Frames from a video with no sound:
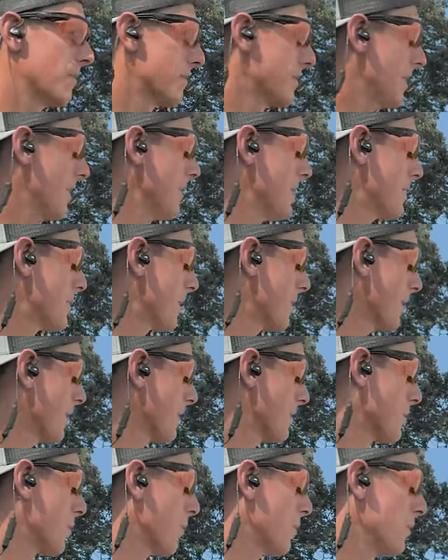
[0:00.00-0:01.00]
outside the
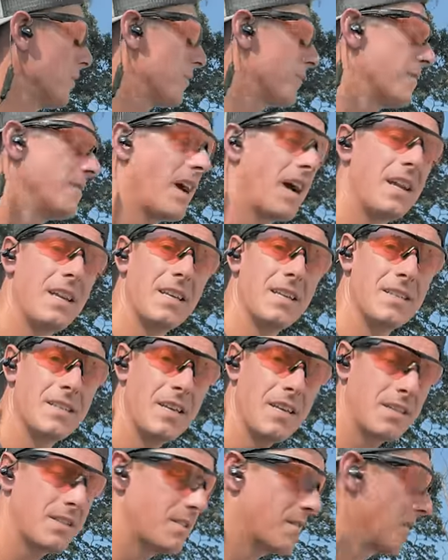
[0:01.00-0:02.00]
target, total of
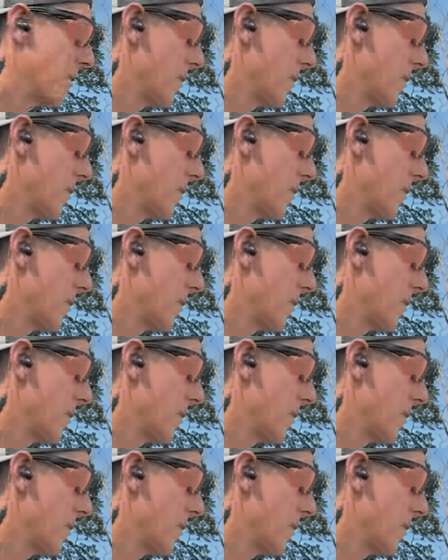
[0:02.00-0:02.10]
96